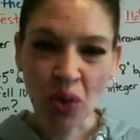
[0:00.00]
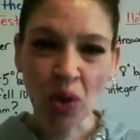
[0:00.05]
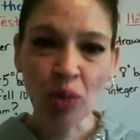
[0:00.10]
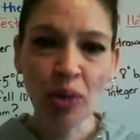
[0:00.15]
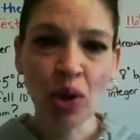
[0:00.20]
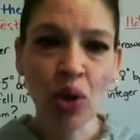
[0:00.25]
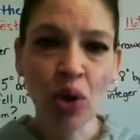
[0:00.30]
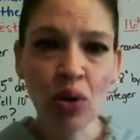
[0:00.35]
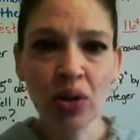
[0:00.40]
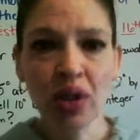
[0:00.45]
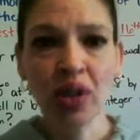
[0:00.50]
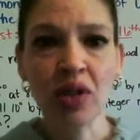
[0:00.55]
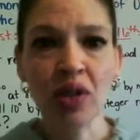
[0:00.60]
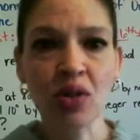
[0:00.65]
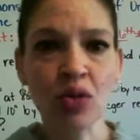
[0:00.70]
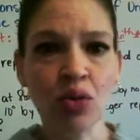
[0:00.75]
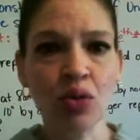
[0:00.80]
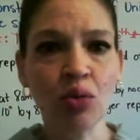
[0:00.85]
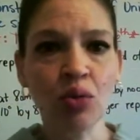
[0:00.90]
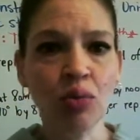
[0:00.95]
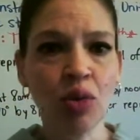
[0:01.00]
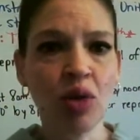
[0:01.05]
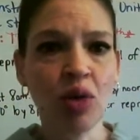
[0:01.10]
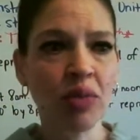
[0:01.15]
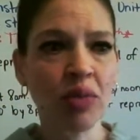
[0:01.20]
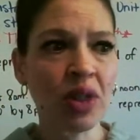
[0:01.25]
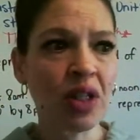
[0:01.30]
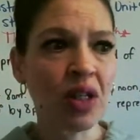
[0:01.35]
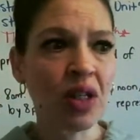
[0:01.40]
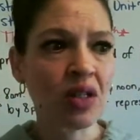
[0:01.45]
I will be holding a Zoom
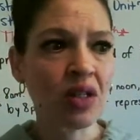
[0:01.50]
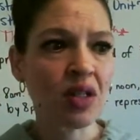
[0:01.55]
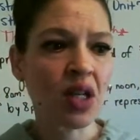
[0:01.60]
meeting